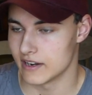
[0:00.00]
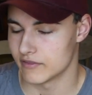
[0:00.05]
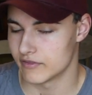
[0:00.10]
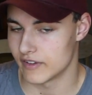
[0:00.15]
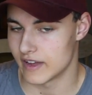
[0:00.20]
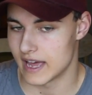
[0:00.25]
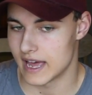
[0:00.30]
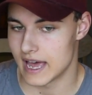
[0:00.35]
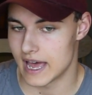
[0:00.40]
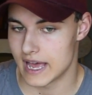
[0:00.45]

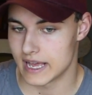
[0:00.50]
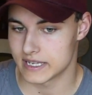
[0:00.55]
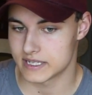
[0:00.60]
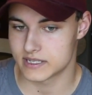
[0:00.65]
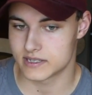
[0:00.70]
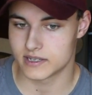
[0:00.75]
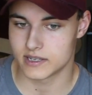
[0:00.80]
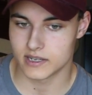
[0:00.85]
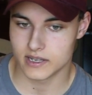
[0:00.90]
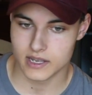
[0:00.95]

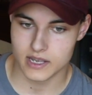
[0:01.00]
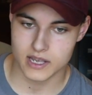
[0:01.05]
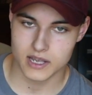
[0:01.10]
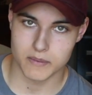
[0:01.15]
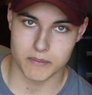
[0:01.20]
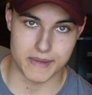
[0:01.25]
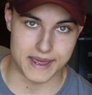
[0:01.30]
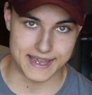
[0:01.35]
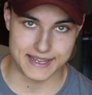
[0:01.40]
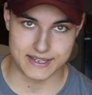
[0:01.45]
fast,
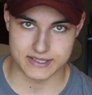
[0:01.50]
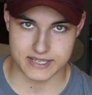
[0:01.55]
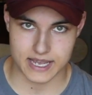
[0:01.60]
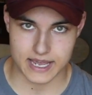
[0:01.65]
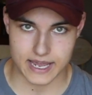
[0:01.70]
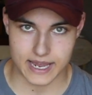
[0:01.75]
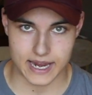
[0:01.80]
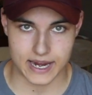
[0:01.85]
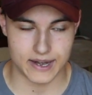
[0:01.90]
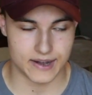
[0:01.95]

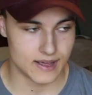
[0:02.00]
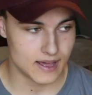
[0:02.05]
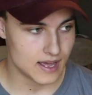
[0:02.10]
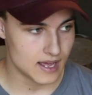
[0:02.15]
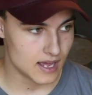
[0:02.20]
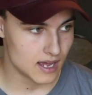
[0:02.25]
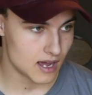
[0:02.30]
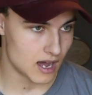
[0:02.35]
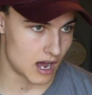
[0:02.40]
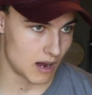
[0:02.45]
maintain,
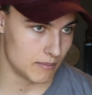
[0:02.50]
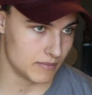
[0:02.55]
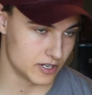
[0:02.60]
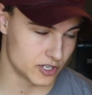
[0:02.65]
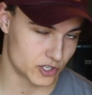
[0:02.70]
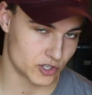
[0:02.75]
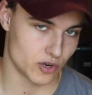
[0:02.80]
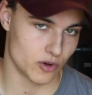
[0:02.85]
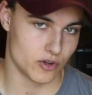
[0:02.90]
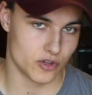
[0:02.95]
I'm gonna
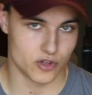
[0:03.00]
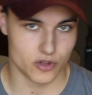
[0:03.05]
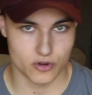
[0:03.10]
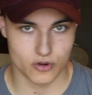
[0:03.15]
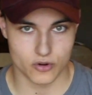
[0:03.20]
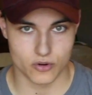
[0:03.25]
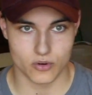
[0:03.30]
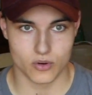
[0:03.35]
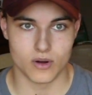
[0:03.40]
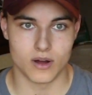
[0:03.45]
show
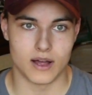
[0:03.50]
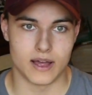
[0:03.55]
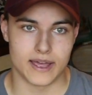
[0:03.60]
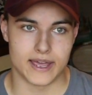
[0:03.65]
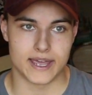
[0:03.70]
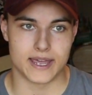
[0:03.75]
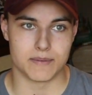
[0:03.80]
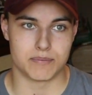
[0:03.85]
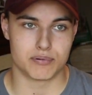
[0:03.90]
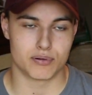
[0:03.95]
you
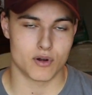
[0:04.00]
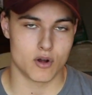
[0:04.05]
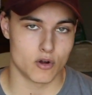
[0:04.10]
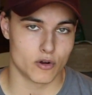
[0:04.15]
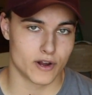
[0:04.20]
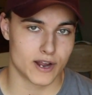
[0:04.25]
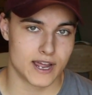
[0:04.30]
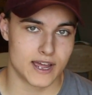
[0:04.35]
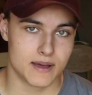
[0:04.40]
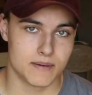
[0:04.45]
a
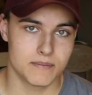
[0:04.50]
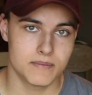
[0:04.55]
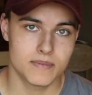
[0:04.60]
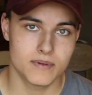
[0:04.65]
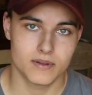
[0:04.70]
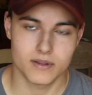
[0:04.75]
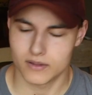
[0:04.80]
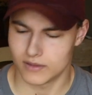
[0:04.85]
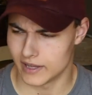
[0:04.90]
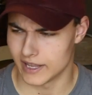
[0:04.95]
program,
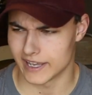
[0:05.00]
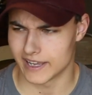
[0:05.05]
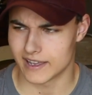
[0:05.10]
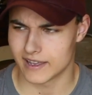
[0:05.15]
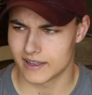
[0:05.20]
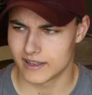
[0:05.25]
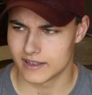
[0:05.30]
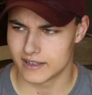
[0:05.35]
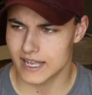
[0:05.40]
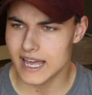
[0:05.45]

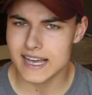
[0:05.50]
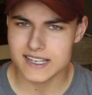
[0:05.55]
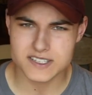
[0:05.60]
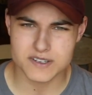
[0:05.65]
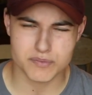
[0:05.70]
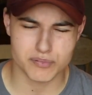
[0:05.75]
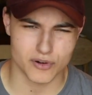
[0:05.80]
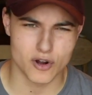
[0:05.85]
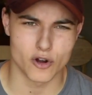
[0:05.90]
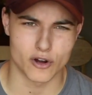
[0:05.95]
it's
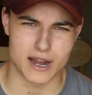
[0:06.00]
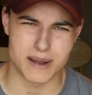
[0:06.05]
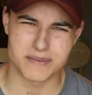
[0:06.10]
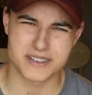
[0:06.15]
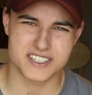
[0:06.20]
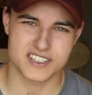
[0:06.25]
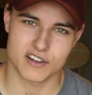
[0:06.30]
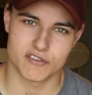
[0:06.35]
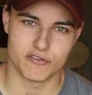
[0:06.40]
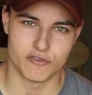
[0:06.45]
a program,
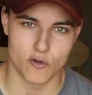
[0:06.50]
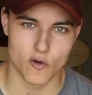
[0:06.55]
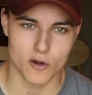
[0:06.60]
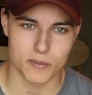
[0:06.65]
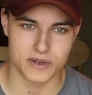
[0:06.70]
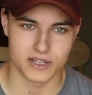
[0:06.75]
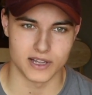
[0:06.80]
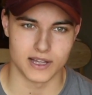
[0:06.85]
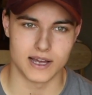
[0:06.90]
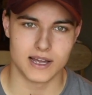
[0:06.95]
it's like a
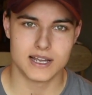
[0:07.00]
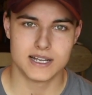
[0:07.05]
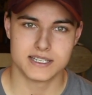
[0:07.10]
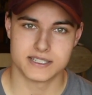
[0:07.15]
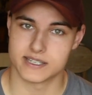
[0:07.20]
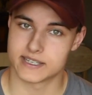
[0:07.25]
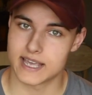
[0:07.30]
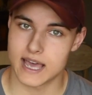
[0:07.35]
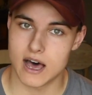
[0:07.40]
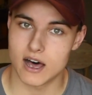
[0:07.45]
formula
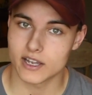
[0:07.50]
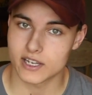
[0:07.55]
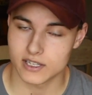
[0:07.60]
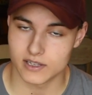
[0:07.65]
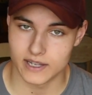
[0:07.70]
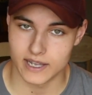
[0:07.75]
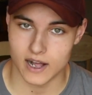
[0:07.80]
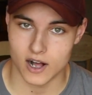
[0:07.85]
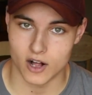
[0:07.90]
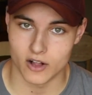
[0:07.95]
to
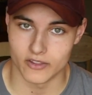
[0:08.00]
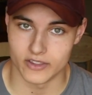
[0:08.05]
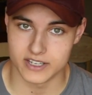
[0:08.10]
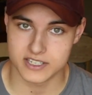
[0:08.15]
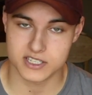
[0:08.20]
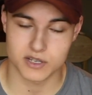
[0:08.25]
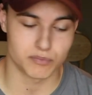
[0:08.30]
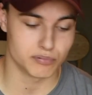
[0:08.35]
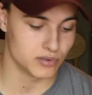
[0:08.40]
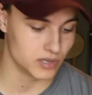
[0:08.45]
calculate all
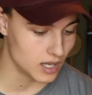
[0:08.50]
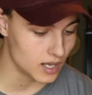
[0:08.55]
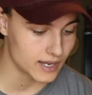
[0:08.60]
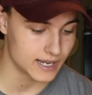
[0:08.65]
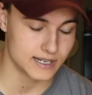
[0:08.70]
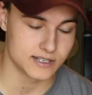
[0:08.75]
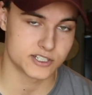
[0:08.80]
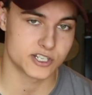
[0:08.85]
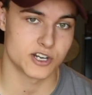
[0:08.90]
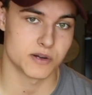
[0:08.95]
this, to
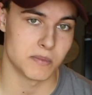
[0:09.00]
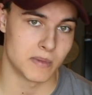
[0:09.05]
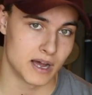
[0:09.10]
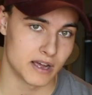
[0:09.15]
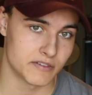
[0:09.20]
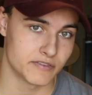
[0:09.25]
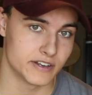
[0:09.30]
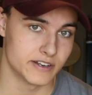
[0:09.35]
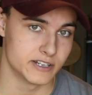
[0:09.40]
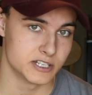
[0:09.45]
plug into your
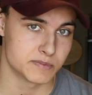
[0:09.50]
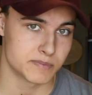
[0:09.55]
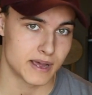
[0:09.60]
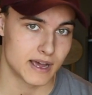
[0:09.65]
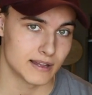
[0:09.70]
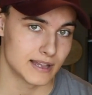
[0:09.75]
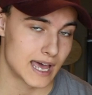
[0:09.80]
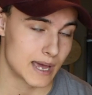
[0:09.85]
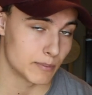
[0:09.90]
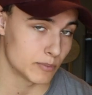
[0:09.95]

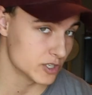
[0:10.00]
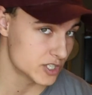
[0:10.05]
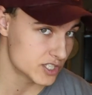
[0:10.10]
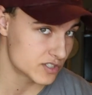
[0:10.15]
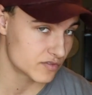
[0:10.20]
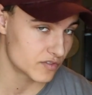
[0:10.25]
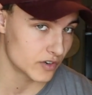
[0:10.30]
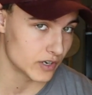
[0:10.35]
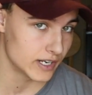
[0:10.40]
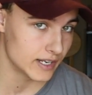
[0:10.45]
MyFitnessPal app, which
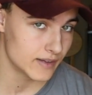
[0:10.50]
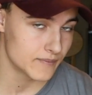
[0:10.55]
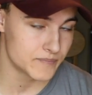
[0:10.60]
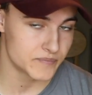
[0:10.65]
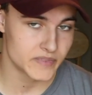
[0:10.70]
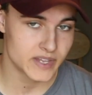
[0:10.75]
is free,